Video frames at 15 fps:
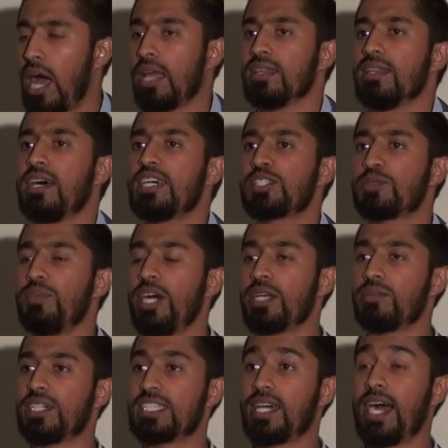Allah
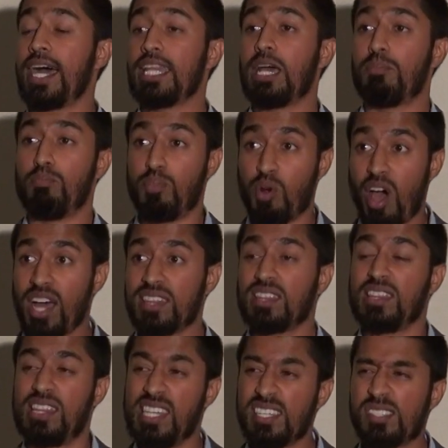subhanahu wa ta'ala
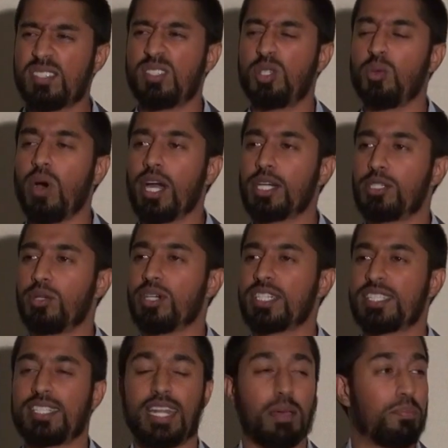brought this to our
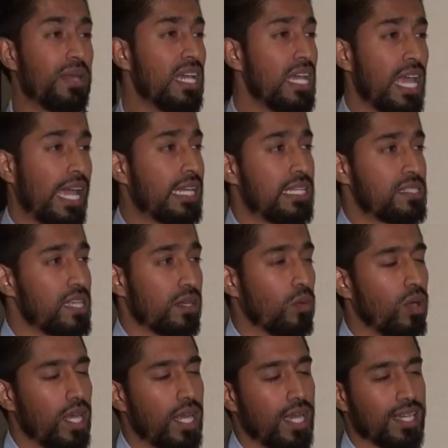doorstep and he said,
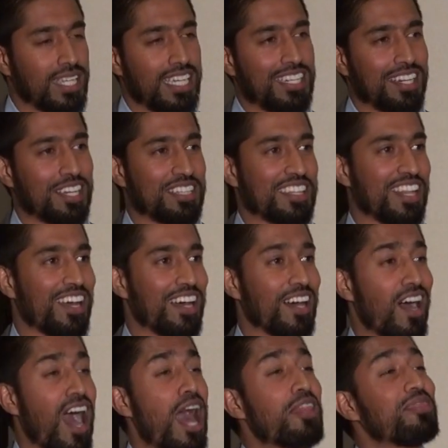Walakin
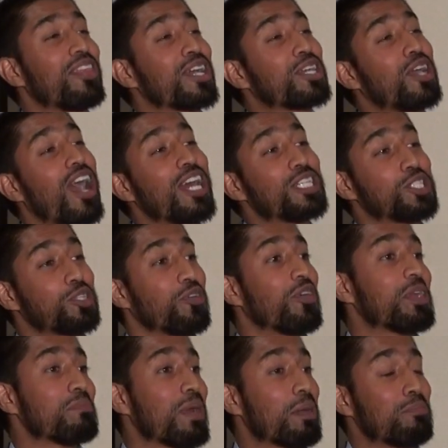Allah. On the
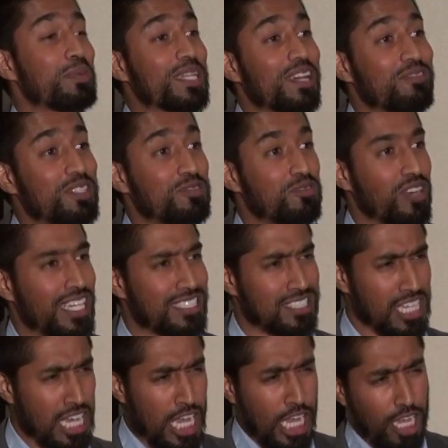contrary, my beloved
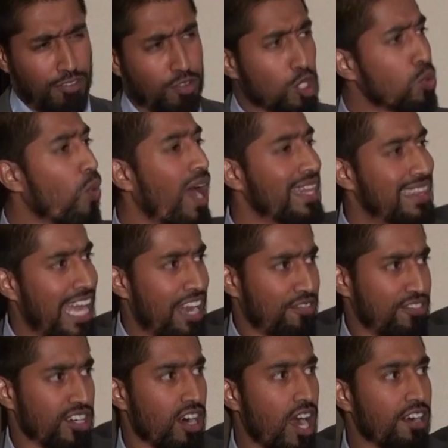friends, if you want
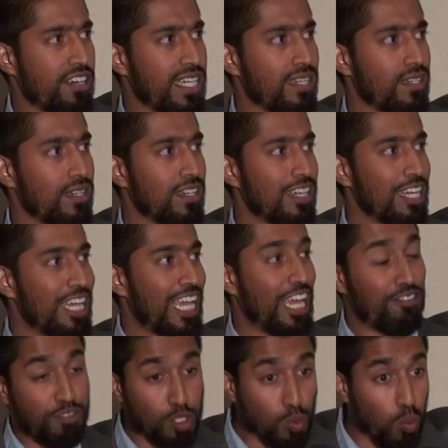that Ferrari,
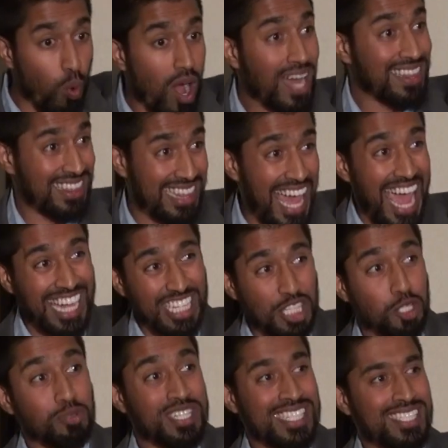if you want that
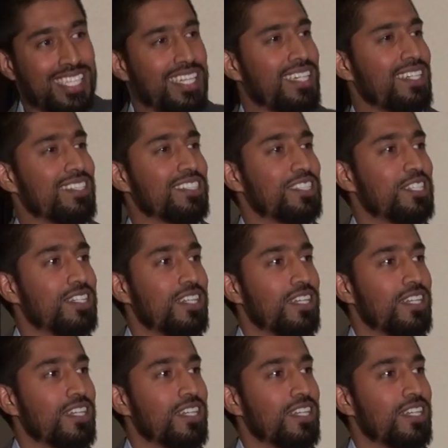unity,